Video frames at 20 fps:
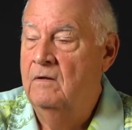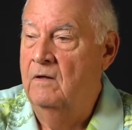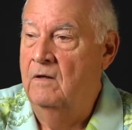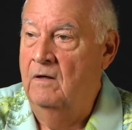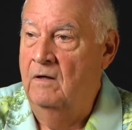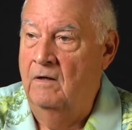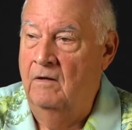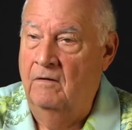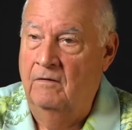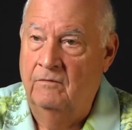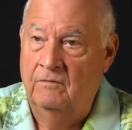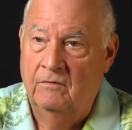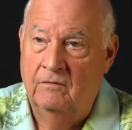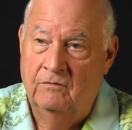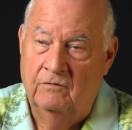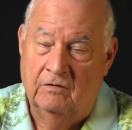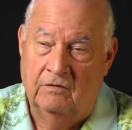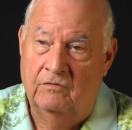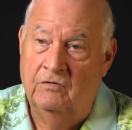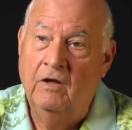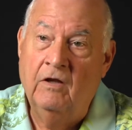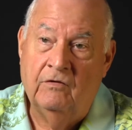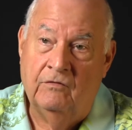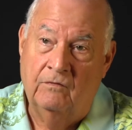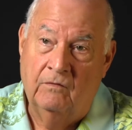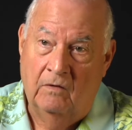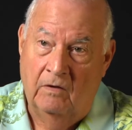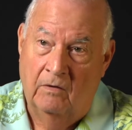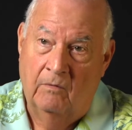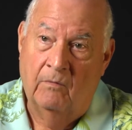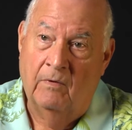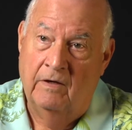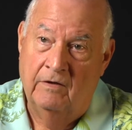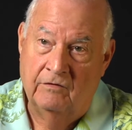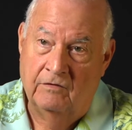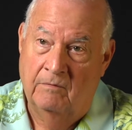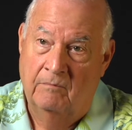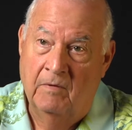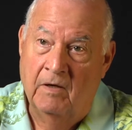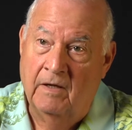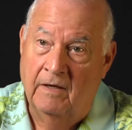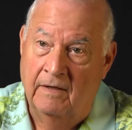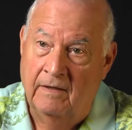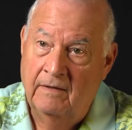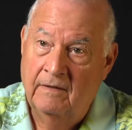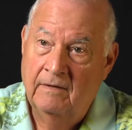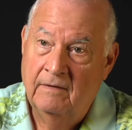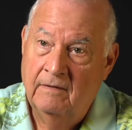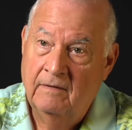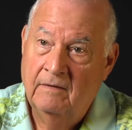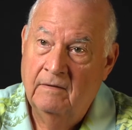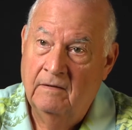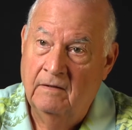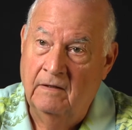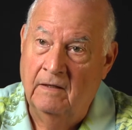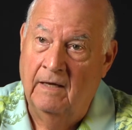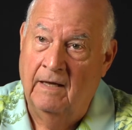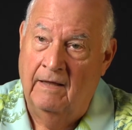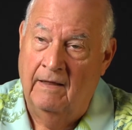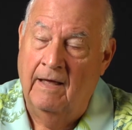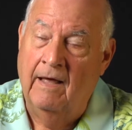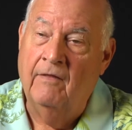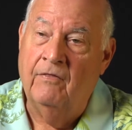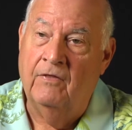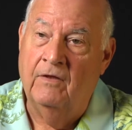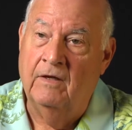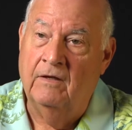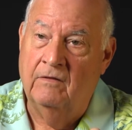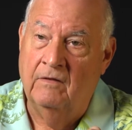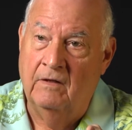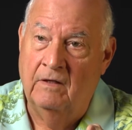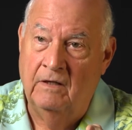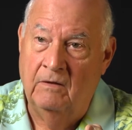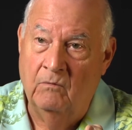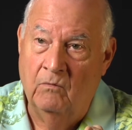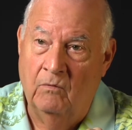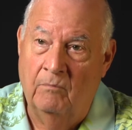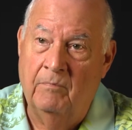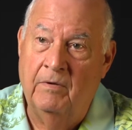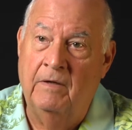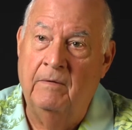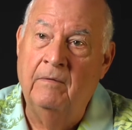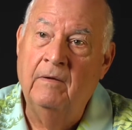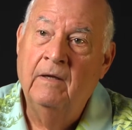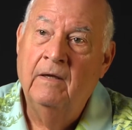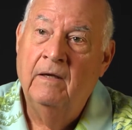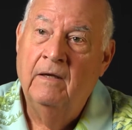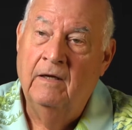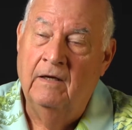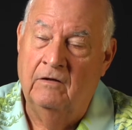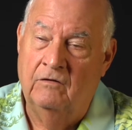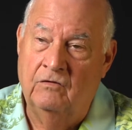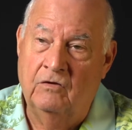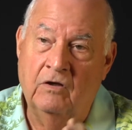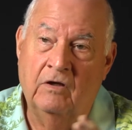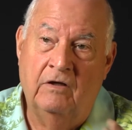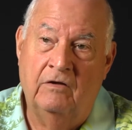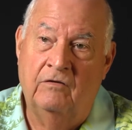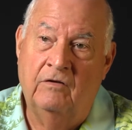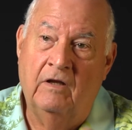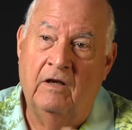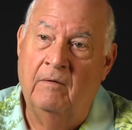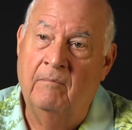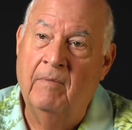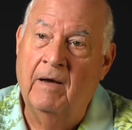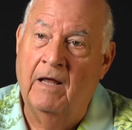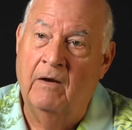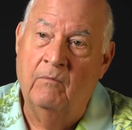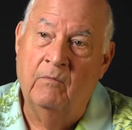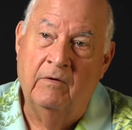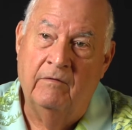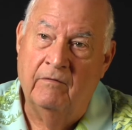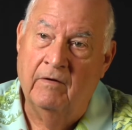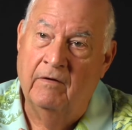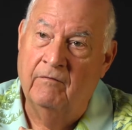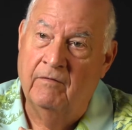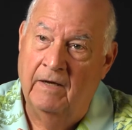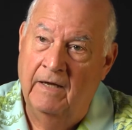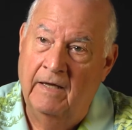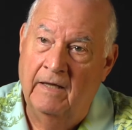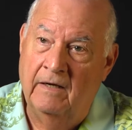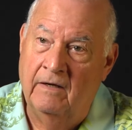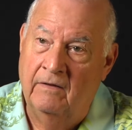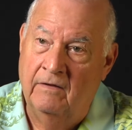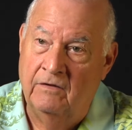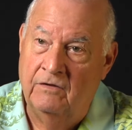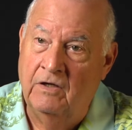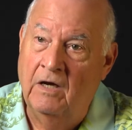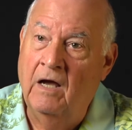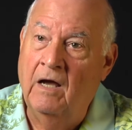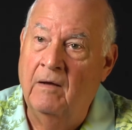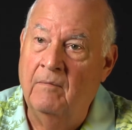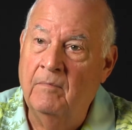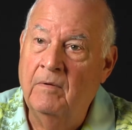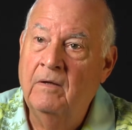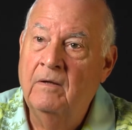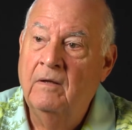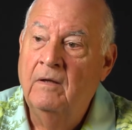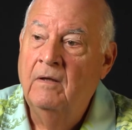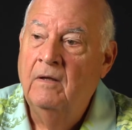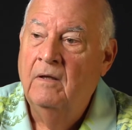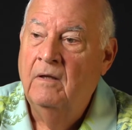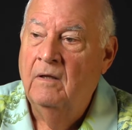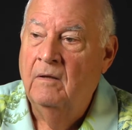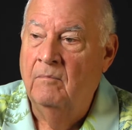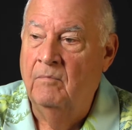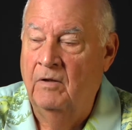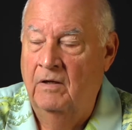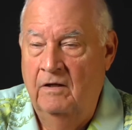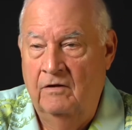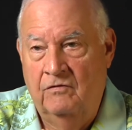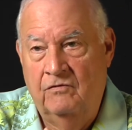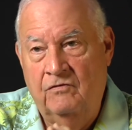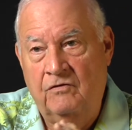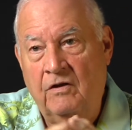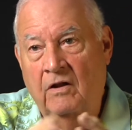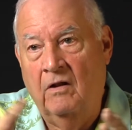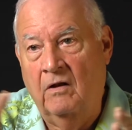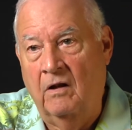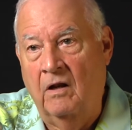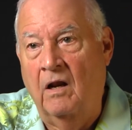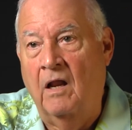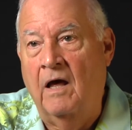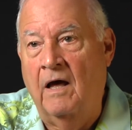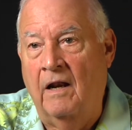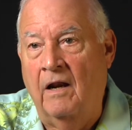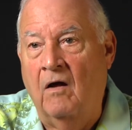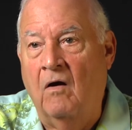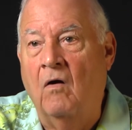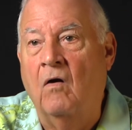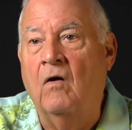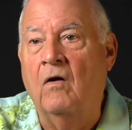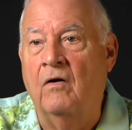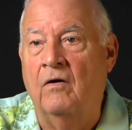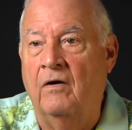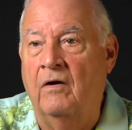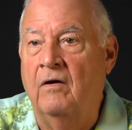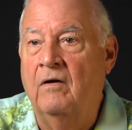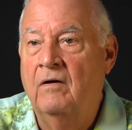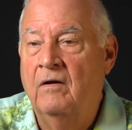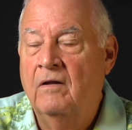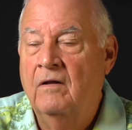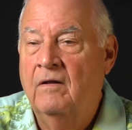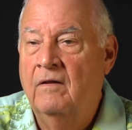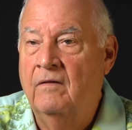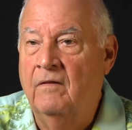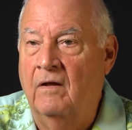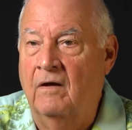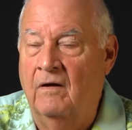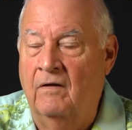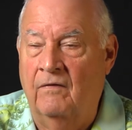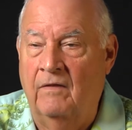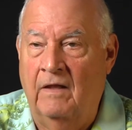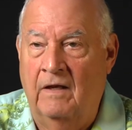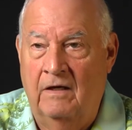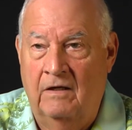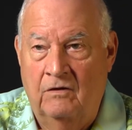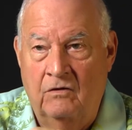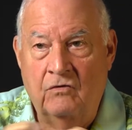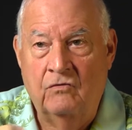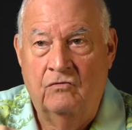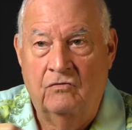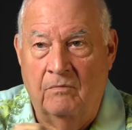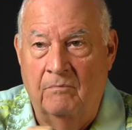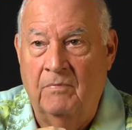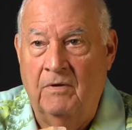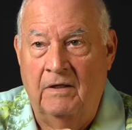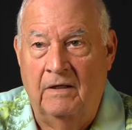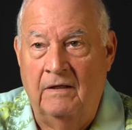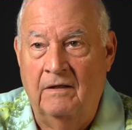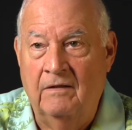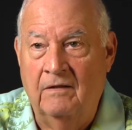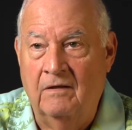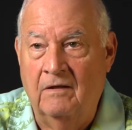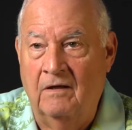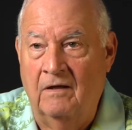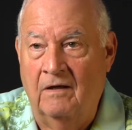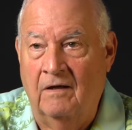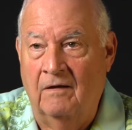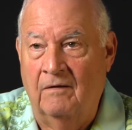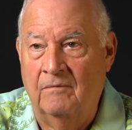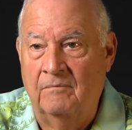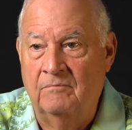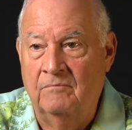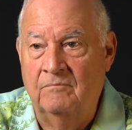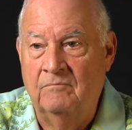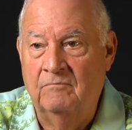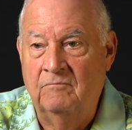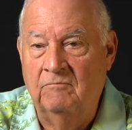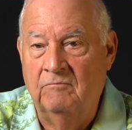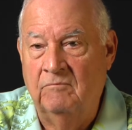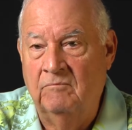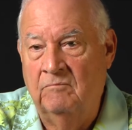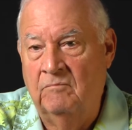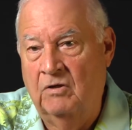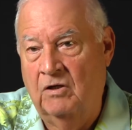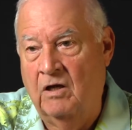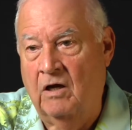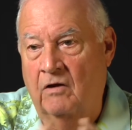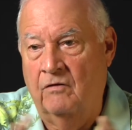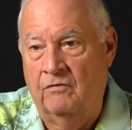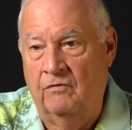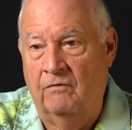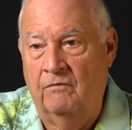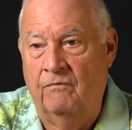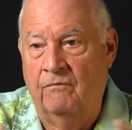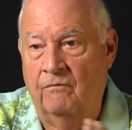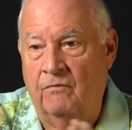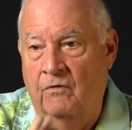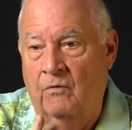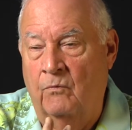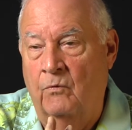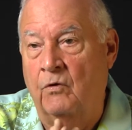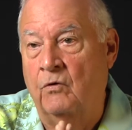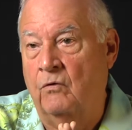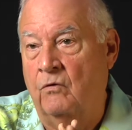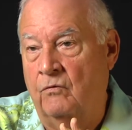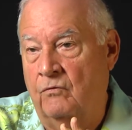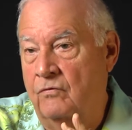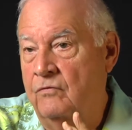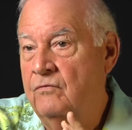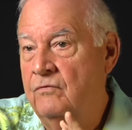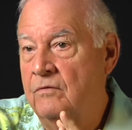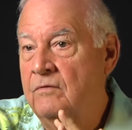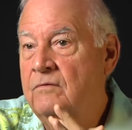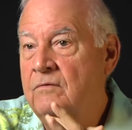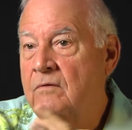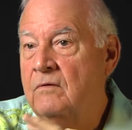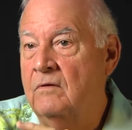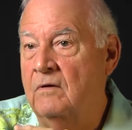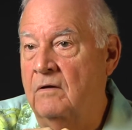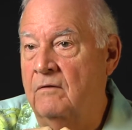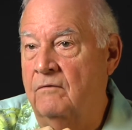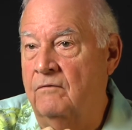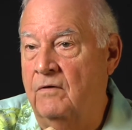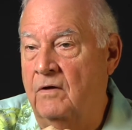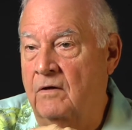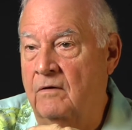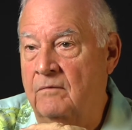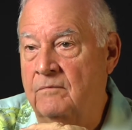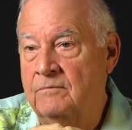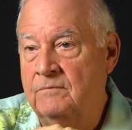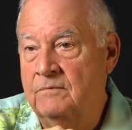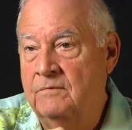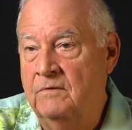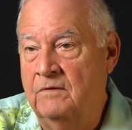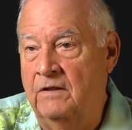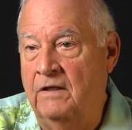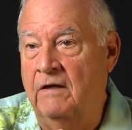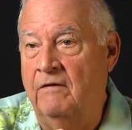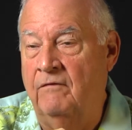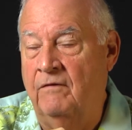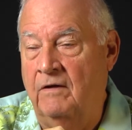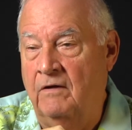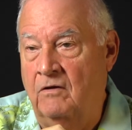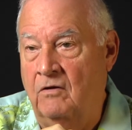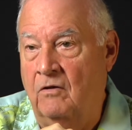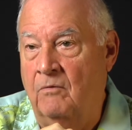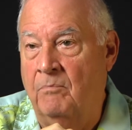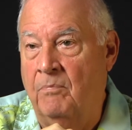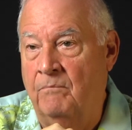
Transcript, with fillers: uh, successful at raising money. I think that he will be as good as anybody we've ever had in the job. But it's still a lot harder uh, than it used to be uh, because of the, the rules of uh, giving to,